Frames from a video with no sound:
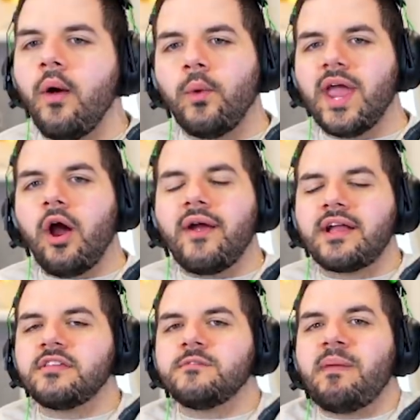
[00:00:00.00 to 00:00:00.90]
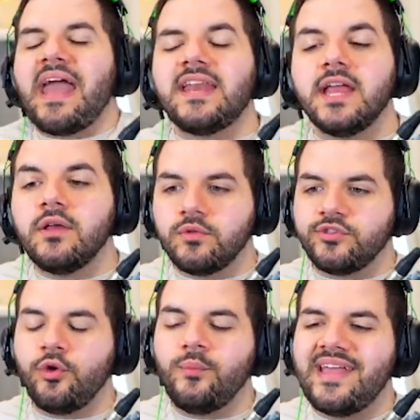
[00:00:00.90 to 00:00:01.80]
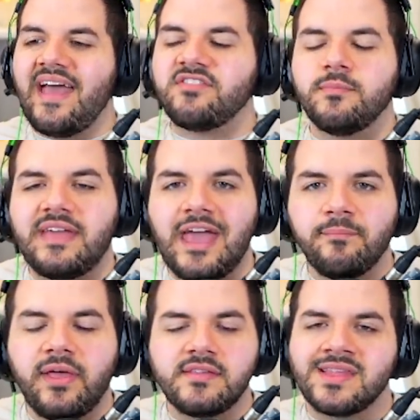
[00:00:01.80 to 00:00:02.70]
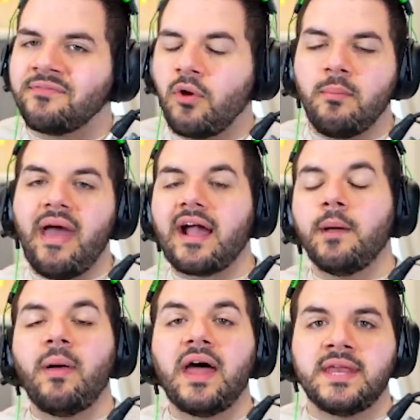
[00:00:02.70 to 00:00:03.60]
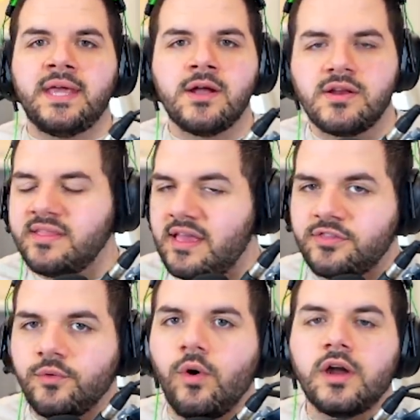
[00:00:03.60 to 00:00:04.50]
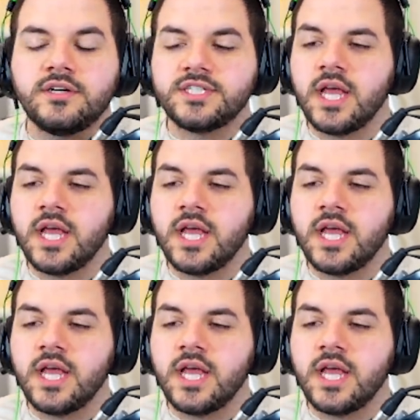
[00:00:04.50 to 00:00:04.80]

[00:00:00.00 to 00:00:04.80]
We are expanding. Soon we have some gameplay stuff going back up on here to test the waters.